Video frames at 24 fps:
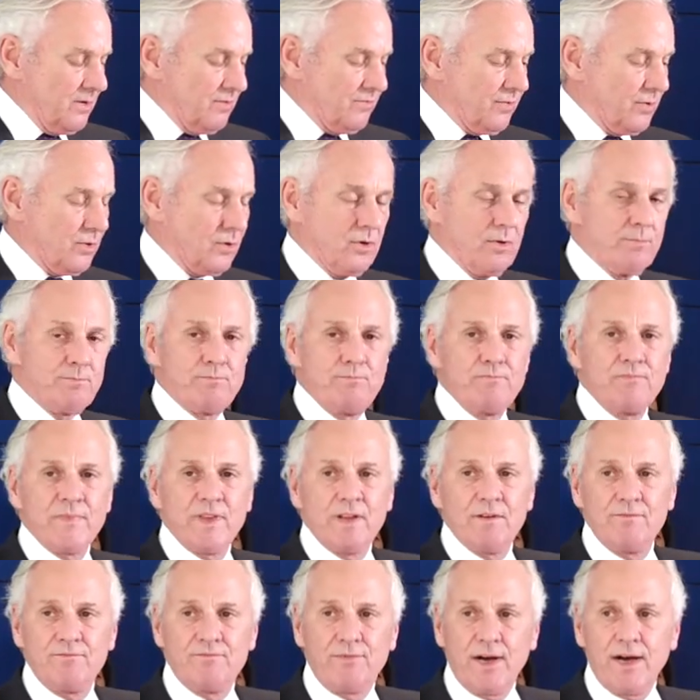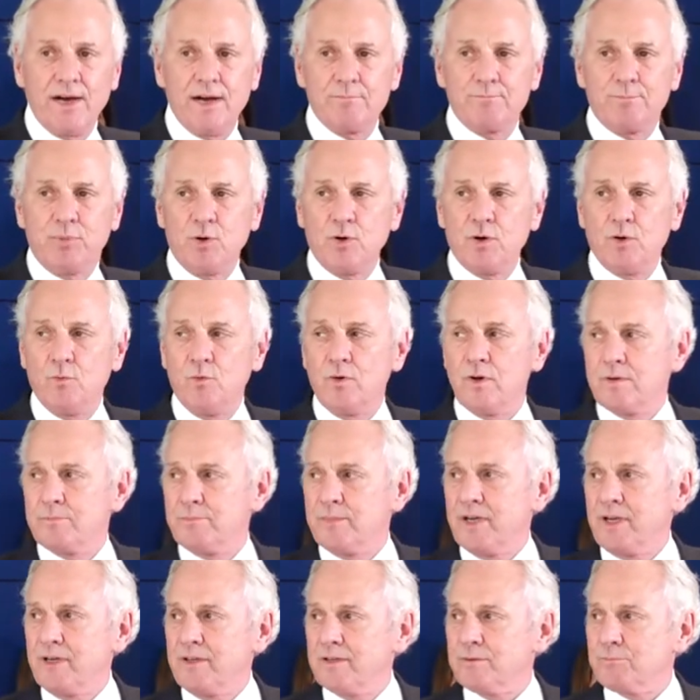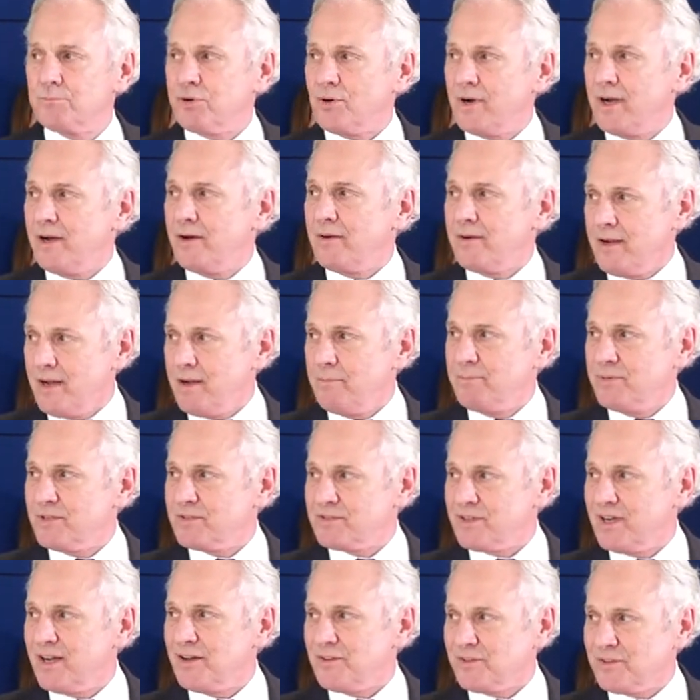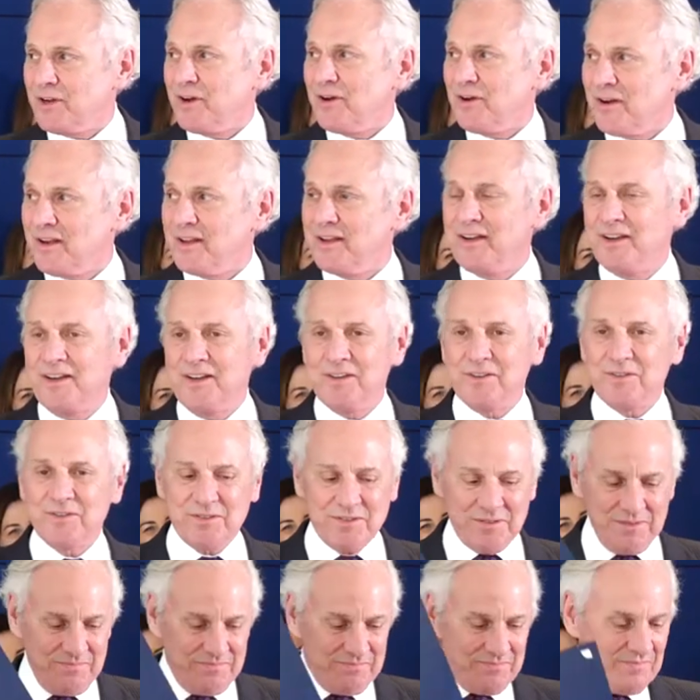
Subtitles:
for 5.1 million proud, happy South Carolinians.